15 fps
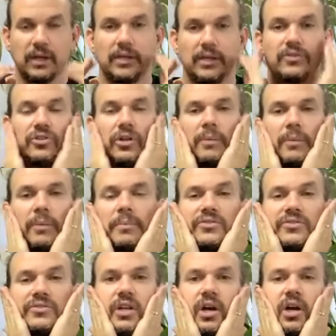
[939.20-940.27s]
So I'm going to
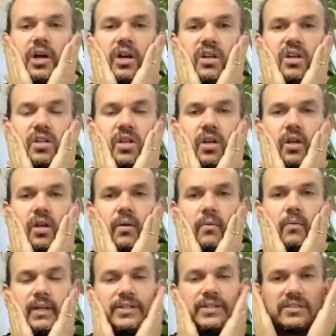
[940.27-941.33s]
start
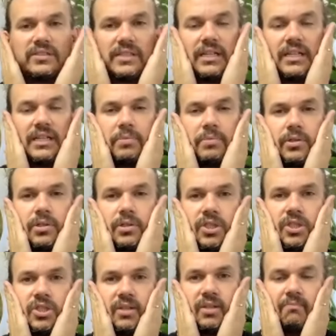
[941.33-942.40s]
by just kind of
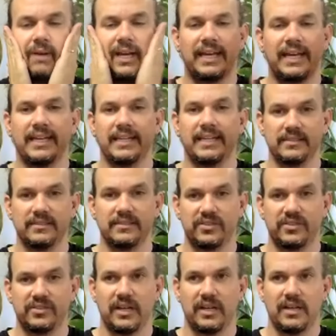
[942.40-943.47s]
pushing my
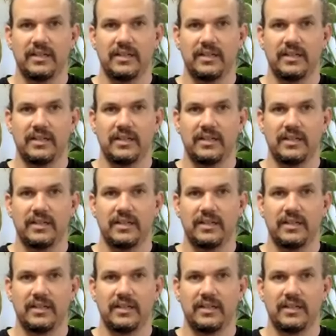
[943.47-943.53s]
hands.